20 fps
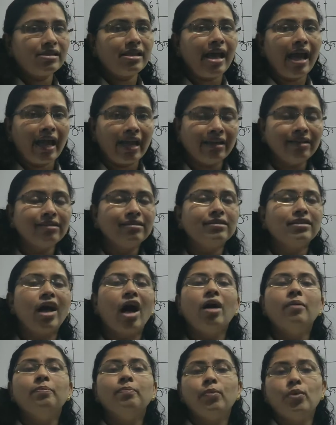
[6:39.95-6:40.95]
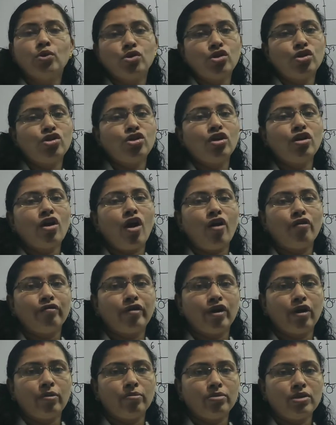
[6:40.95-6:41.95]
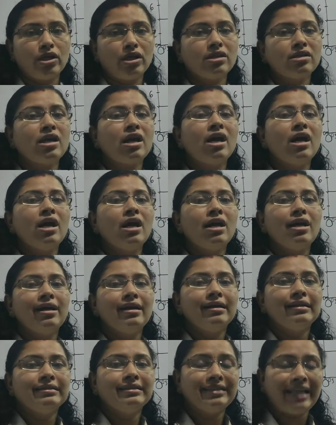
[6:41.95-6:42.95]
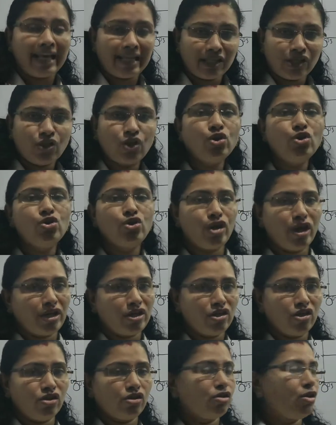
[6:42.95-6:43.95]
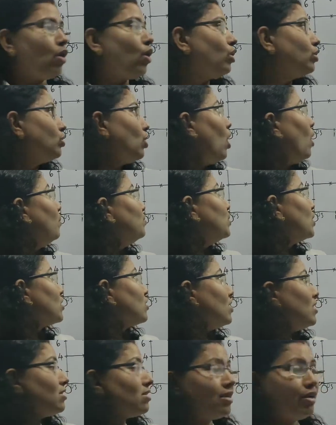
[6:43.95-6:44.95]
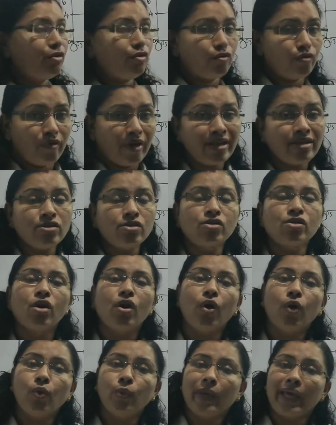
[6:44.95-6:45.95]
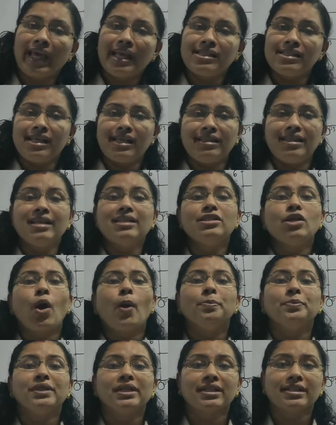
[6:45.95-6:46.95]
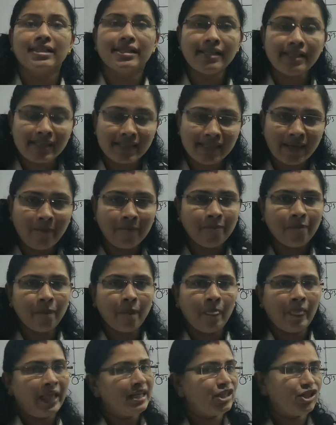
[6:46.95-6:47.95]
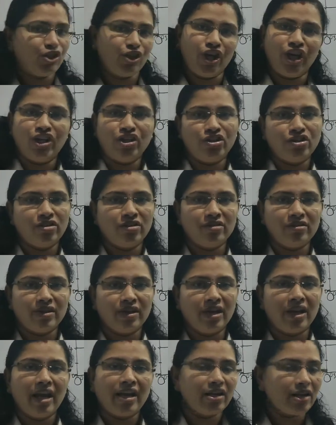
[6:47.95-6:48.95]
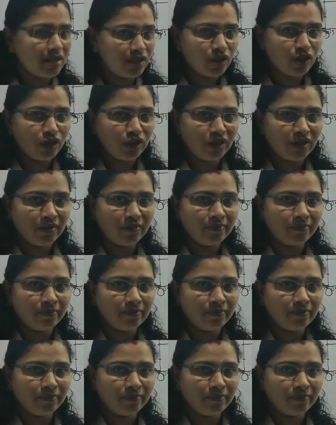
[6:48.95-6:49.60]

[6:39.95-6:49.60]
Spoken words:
Then the position of an object does not changes, or the object is at rest, or we can say that the object is stationary. Understood?